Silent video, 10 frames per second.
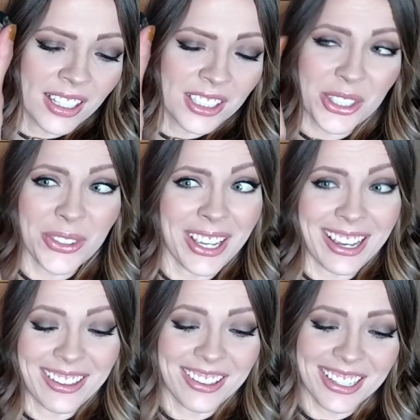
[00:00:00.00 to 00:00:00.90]
So yeah,
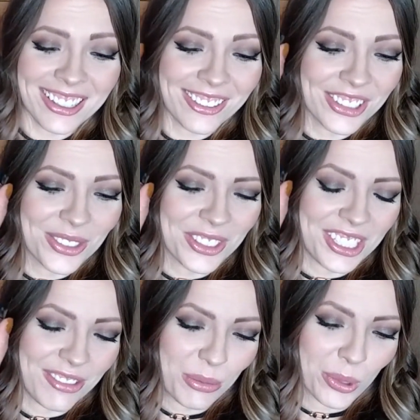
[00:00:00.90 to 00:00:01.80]
I think I love this one
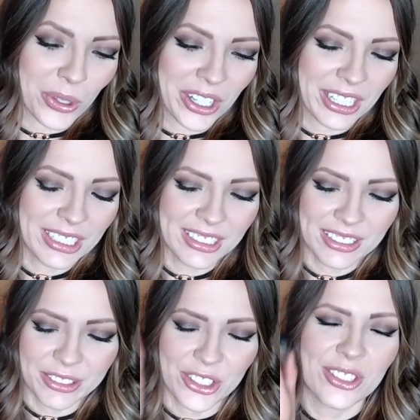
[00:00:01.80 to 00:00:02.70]
even more,
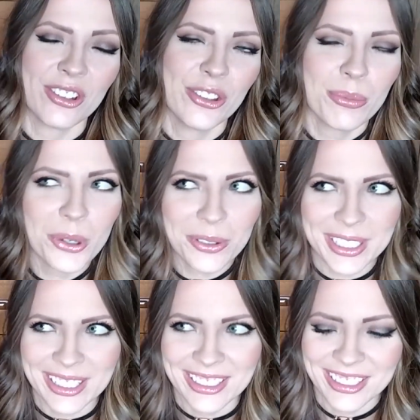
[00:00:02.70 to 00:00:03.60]
which is all the more
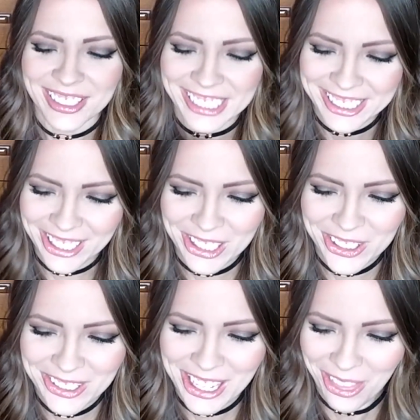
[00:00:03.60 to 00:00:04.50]
reason to
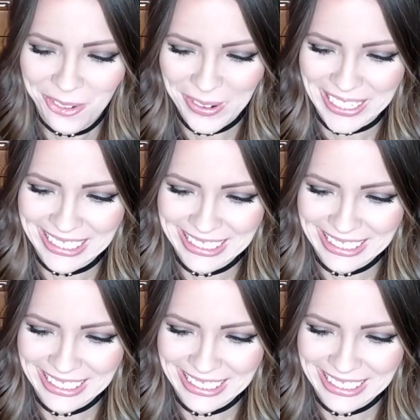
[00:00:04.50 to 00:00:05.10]
declutter the other one.